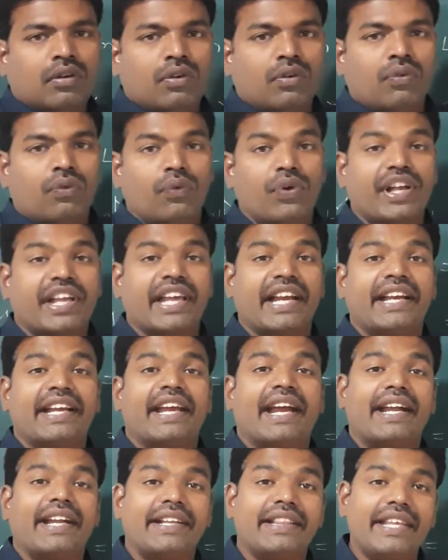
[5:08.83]
We can
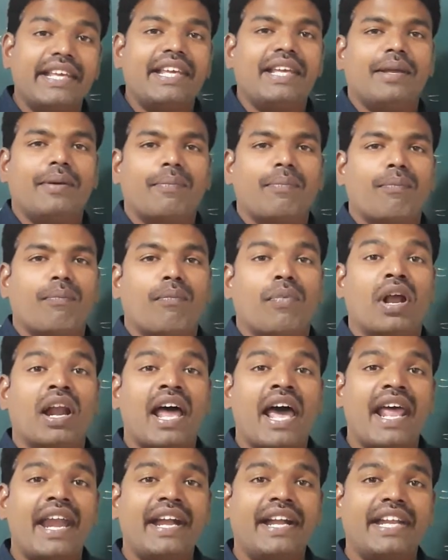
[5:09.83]
get the
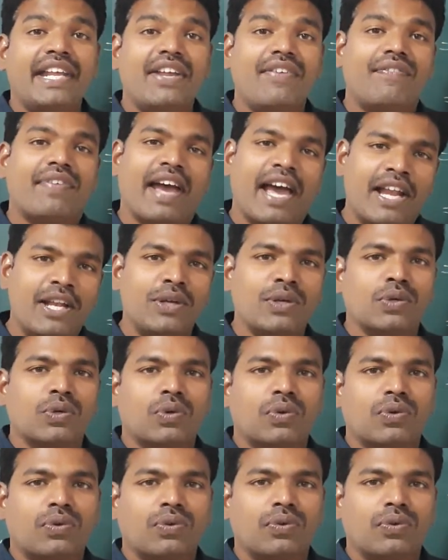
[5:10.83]
molarity value,